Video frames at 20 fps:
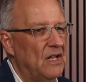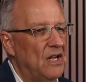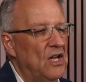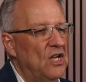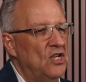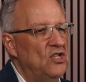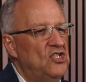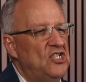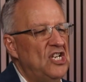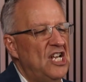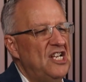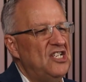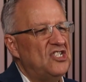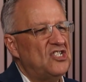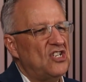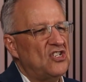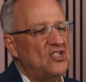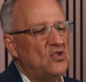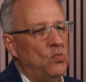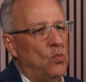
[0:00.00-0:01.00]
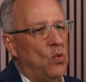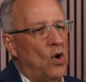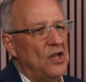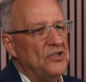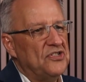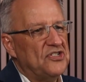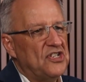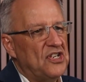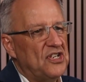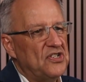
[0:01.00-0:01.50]
Jesus
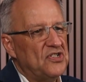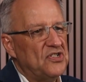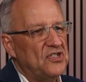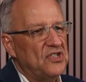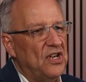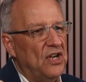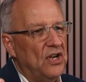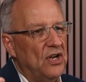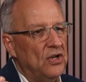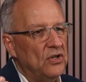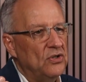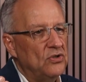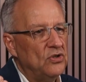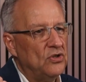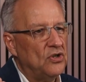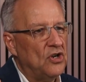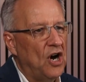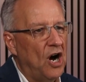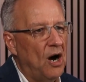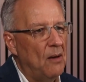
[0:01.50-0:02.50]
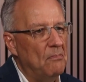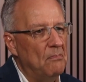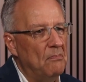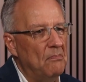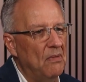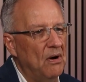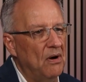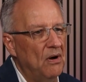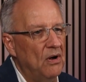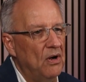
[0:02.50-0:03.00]
wants us to come
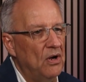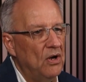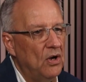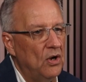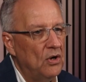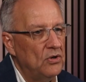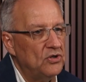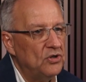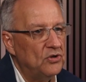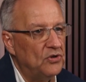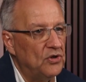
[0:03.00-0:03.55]
to the